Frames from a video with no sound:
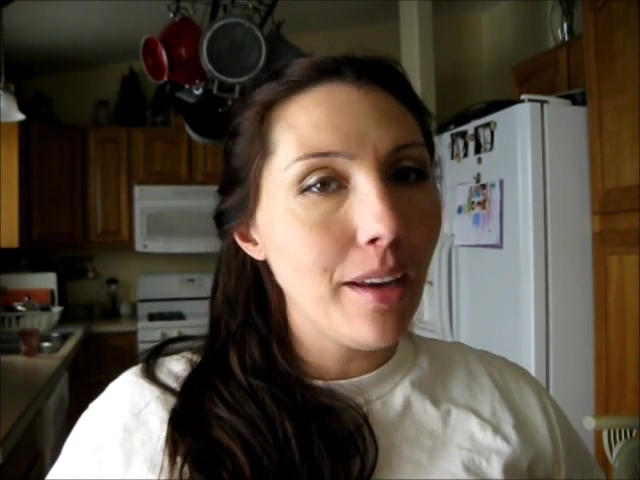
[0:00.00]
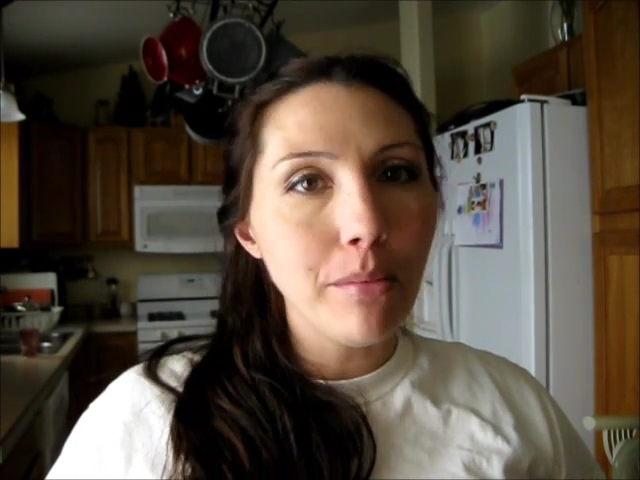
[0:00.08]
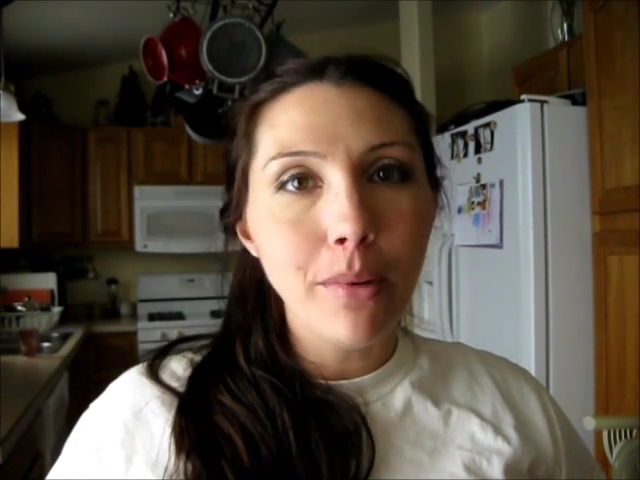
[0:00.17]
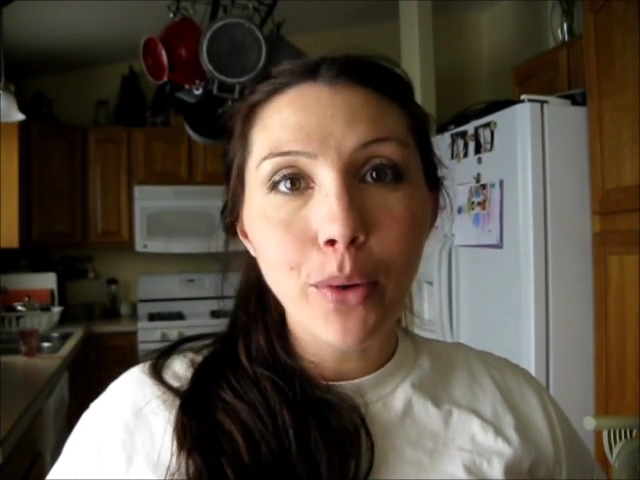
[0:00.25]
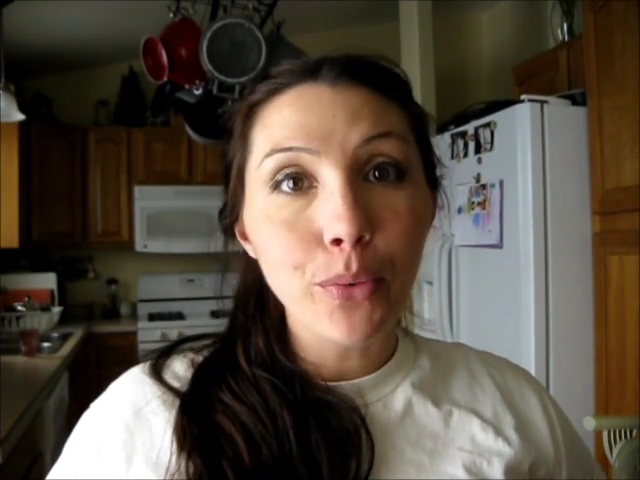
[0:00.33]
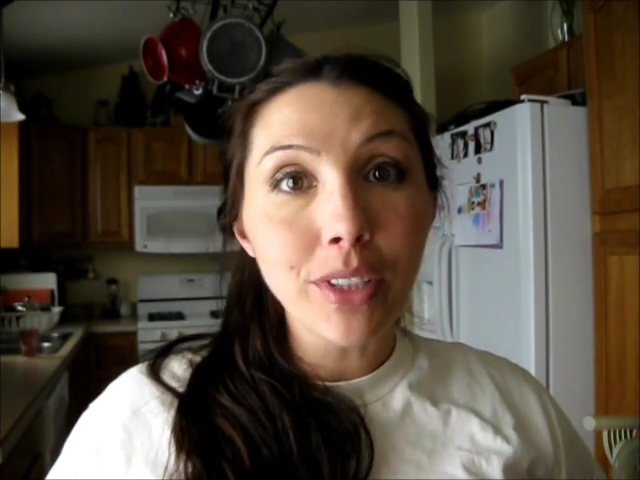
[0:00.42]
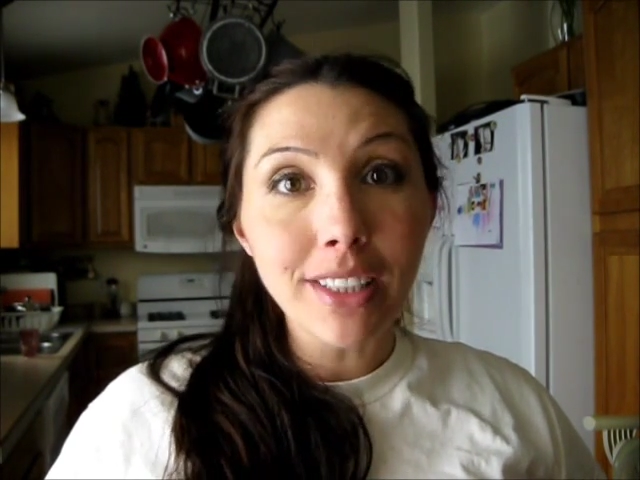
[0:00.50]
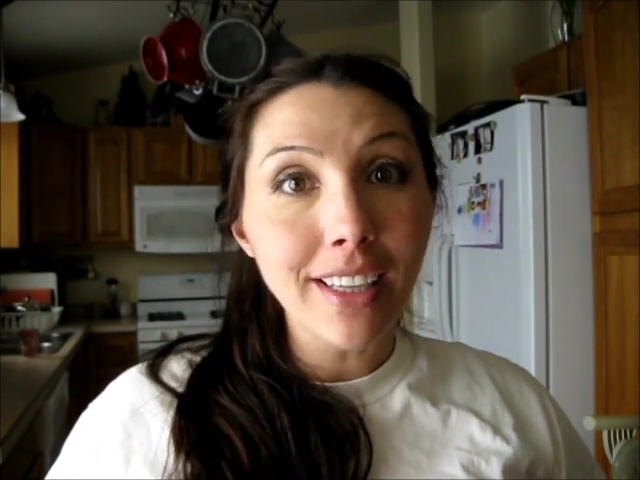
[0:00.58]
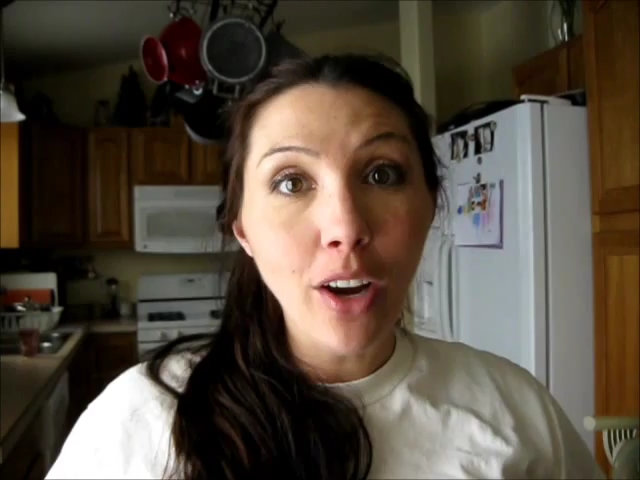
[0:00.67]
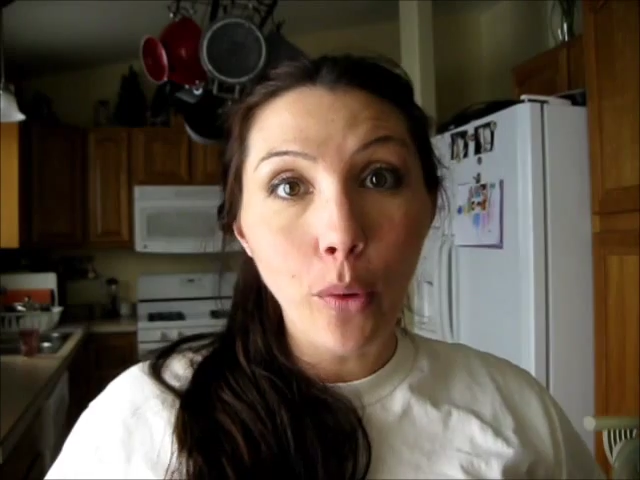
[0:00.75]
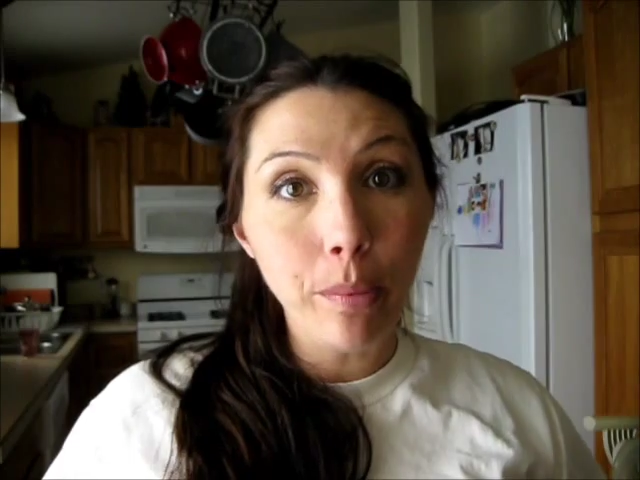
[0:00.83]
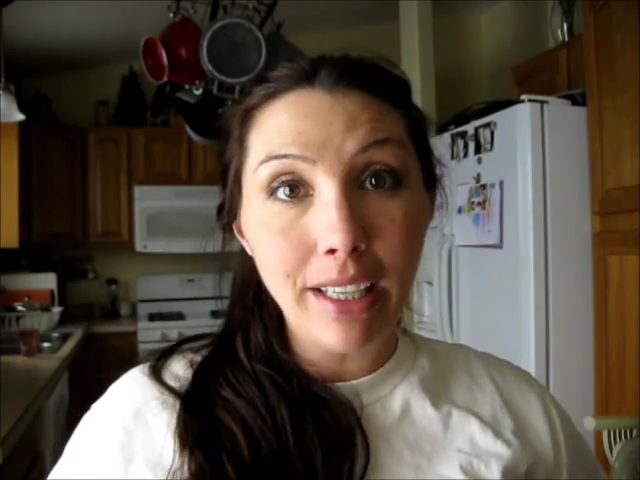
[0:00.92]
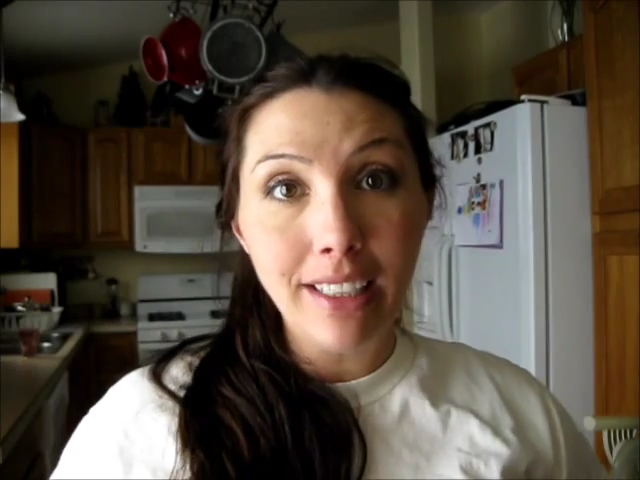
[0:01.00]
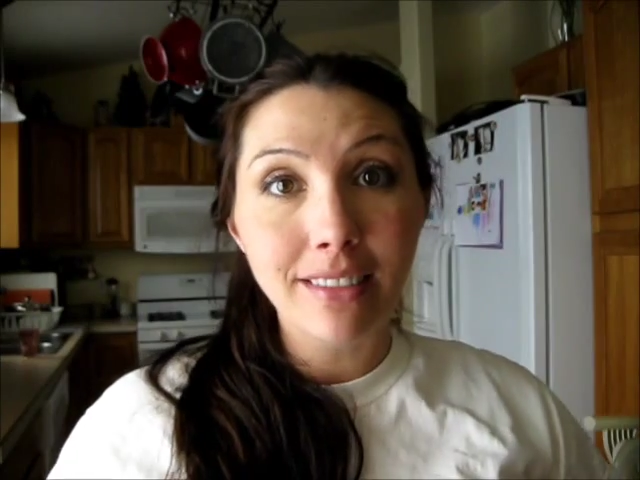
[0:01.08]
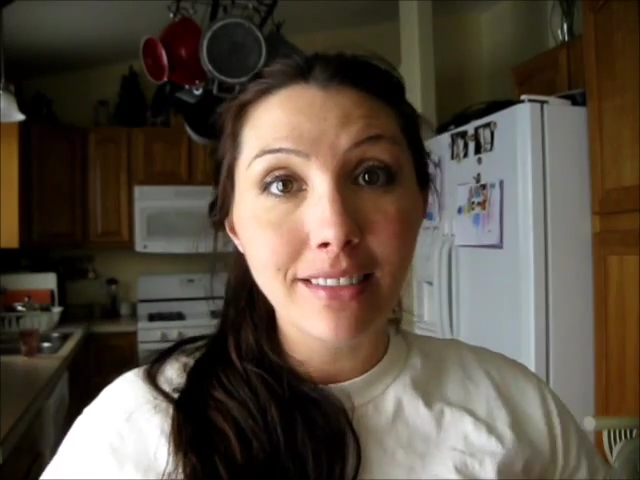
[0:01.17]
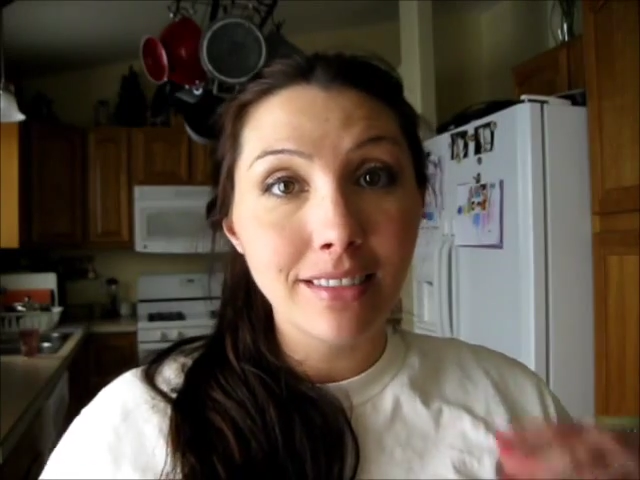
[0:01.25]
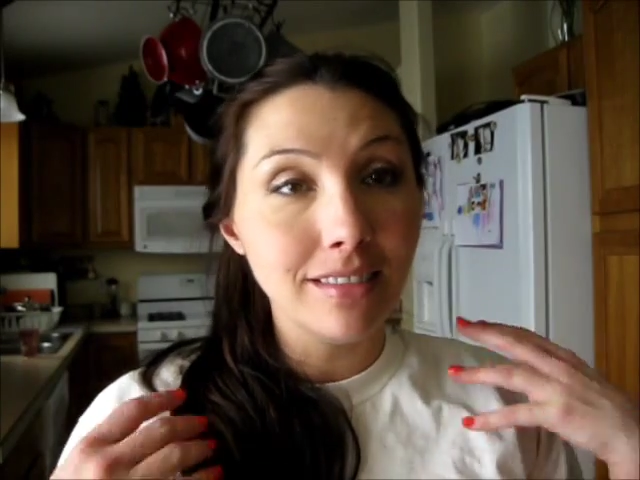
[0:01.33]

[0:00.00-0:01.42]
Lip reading: am really hoping